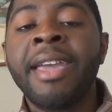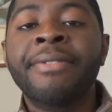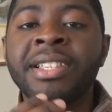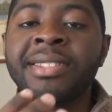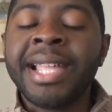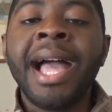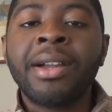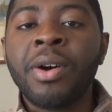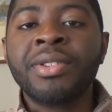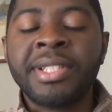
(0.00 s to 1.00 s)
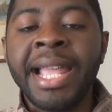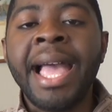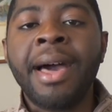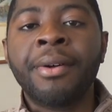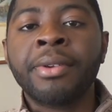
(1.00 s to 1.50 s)
If the stock goes
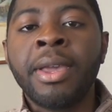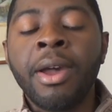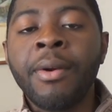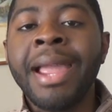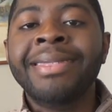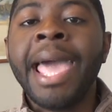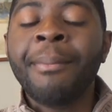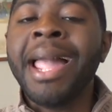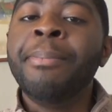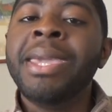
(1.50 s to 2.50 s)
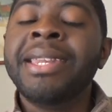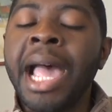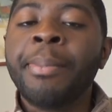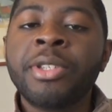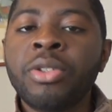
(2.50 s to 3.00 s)
down, right, that might be an
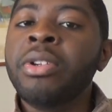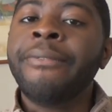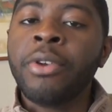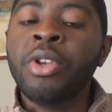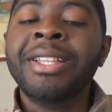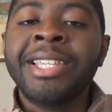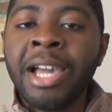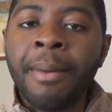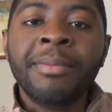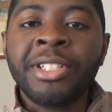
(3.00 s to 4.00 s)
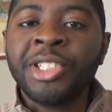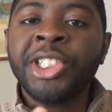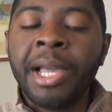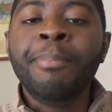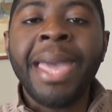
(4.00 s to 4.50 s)
opportunity for you to
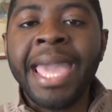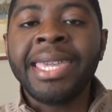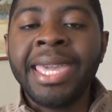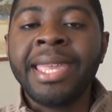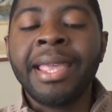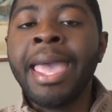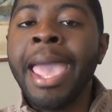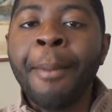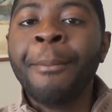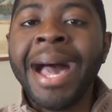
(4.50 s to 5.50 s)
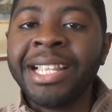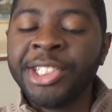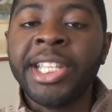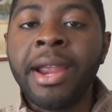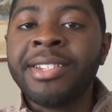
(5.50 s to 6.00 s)
jump back in and buy
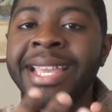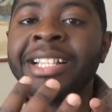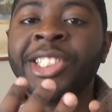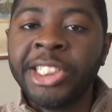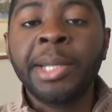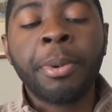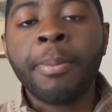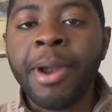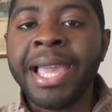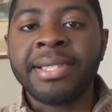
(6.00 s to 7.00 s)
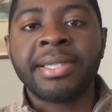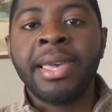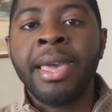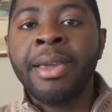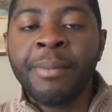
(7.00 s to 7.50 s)
shares at a cheaper price,
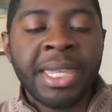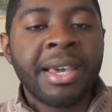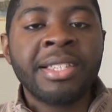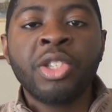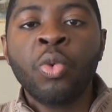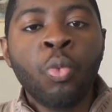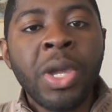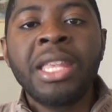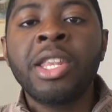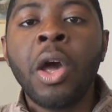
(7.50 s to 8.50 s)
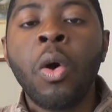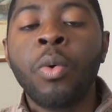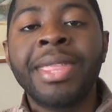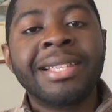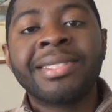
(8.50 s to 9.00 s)
because we
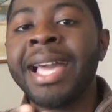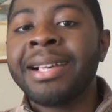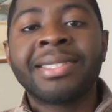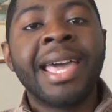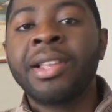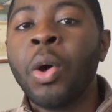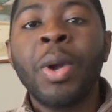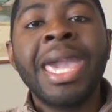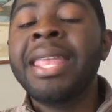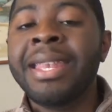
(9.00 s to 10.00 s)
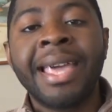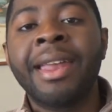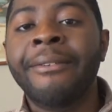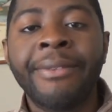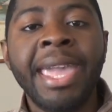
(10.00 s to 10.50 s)
know that stocks kind of go in and
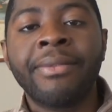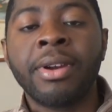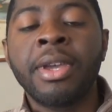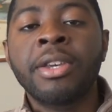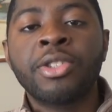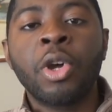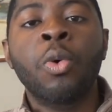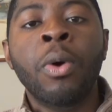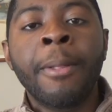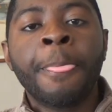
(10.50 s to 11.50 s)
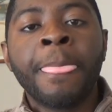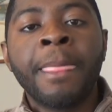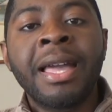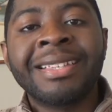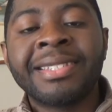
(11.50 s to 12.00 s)
out of favor. So
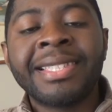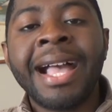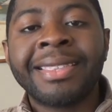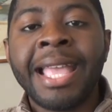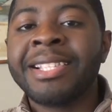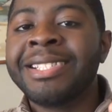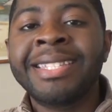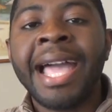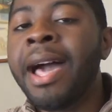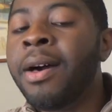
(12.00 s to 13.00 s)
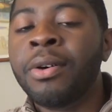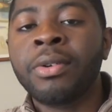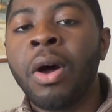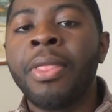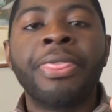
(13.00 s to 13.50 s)
a stock that's
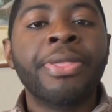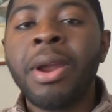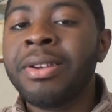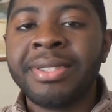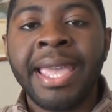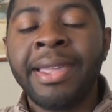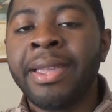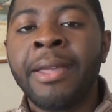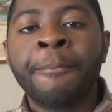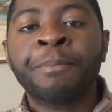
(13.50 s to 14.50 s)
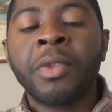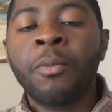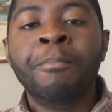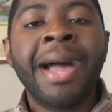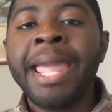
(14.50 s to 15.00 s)
down on Thursday
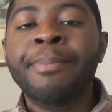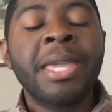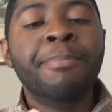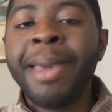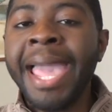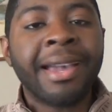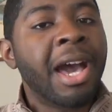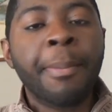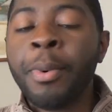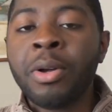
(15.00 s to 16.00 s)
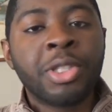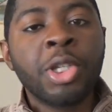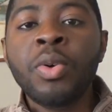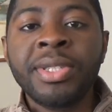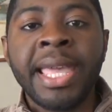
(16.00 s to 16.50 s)
might be back up on
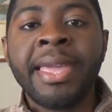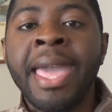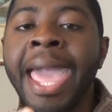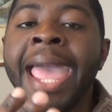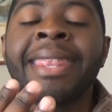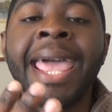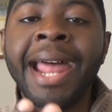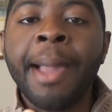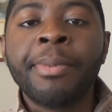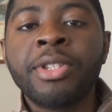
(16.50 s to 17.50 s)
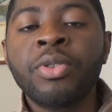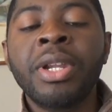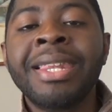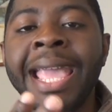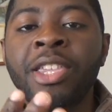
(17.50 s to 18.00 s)
Tuesday, and that
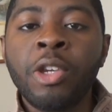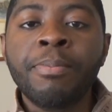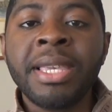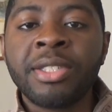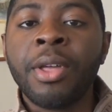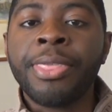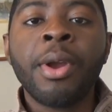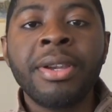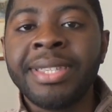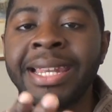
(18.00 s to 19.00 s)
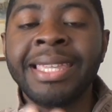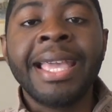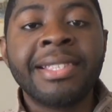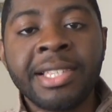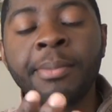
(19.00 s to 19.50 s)
opportunity that you missed on Thursday to
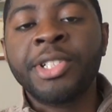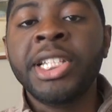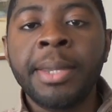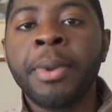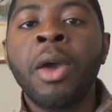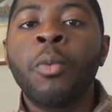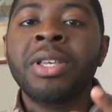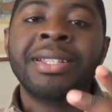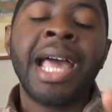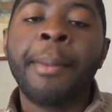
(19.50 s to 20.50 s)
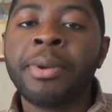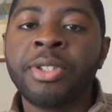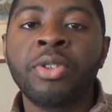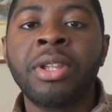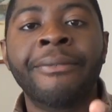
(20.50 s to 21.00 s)
get some cheap was an
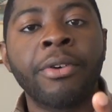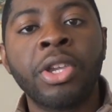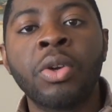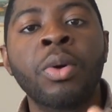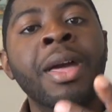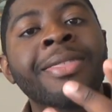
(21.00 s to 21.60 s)
opportunity for you